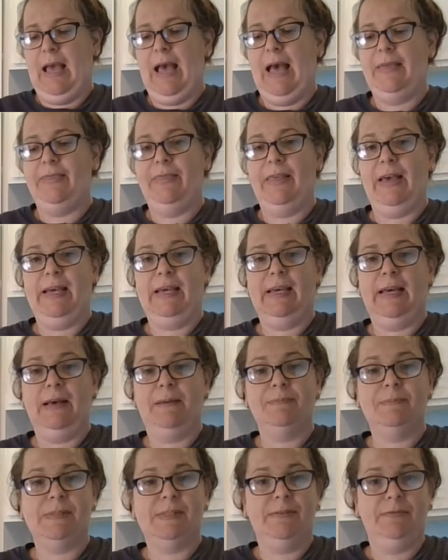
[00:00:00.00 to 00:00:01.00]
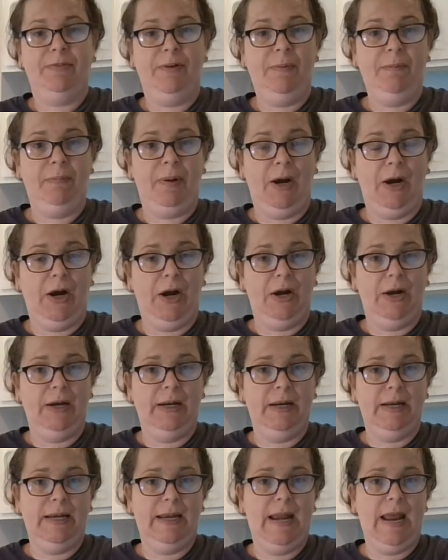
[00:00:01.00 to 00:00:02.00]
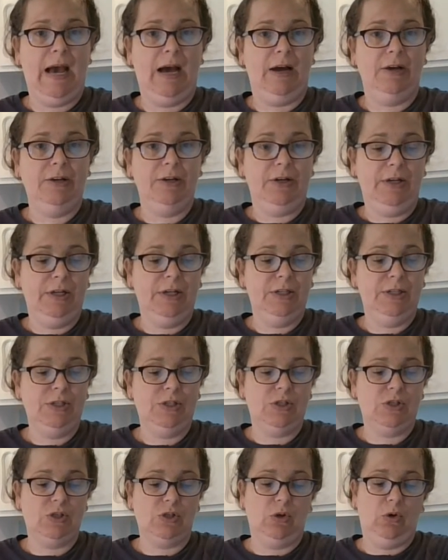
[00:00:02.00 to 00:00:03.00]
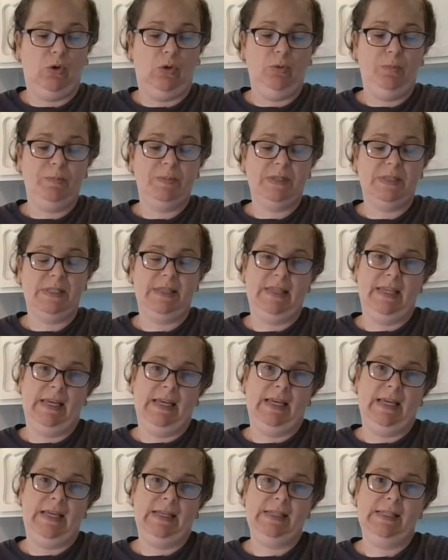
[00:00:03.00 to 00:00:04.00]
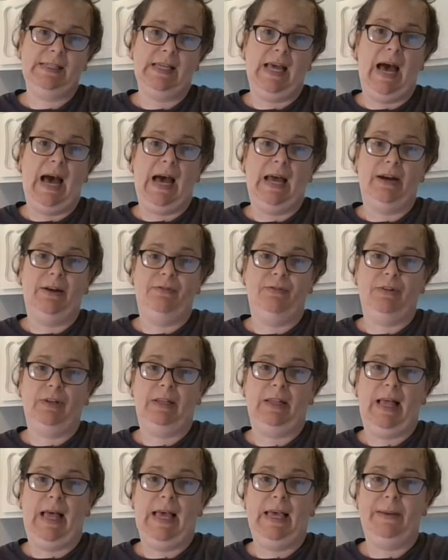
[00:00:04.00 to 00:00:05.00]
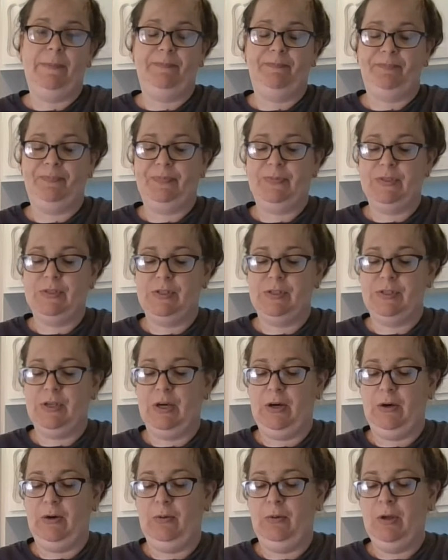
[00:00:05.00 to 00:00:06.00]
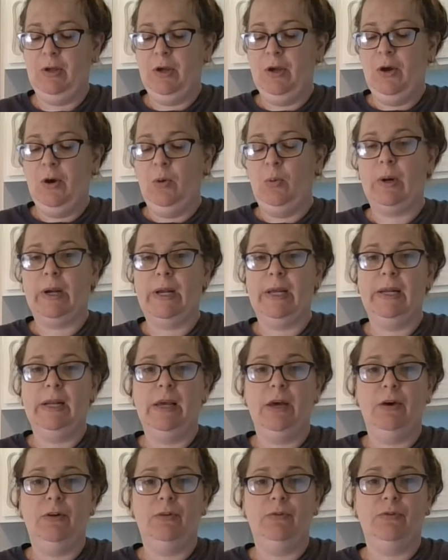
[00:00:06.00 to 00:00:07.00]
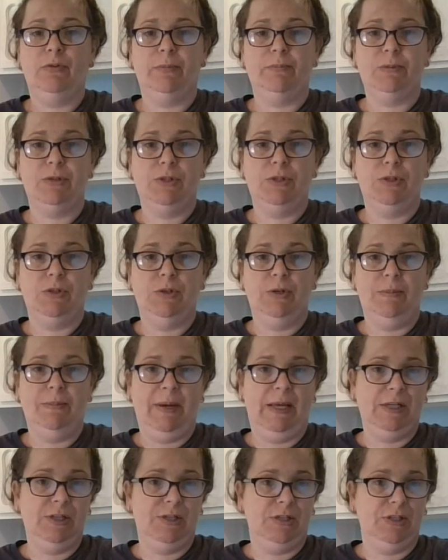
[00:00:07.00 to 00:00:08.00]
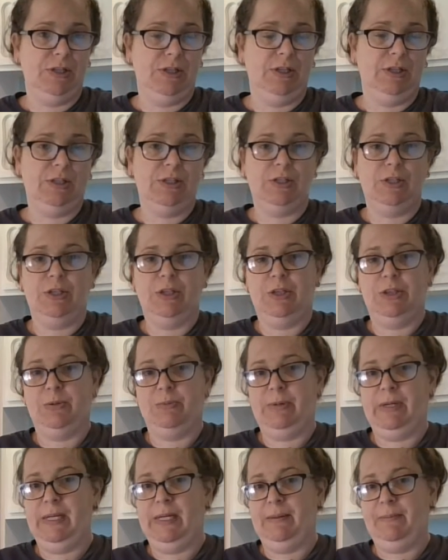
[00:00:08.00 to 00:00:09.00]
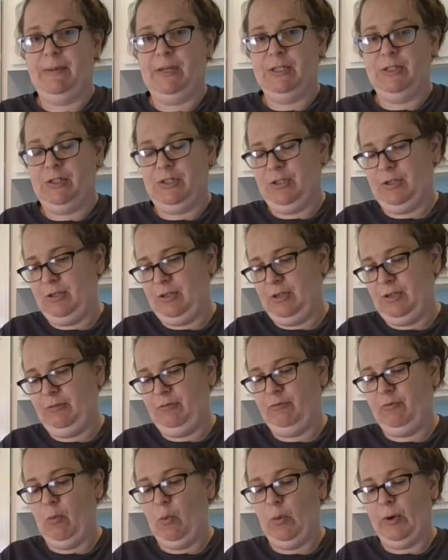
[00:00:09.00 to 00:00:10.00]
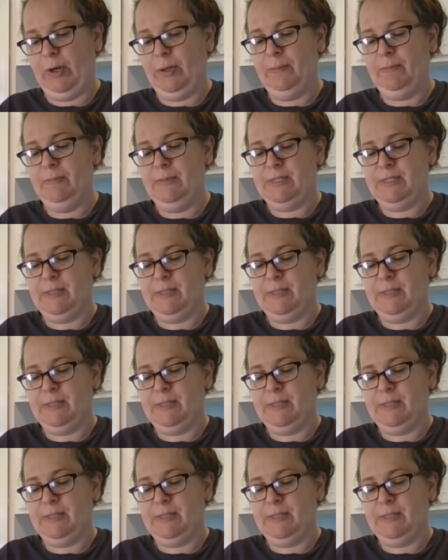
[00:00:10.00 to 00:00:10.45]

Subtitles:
And then comes the fun part. Now you're going to sculpt things out of clay. So we're going to go from 2-dimensional to 3-dimensional forms.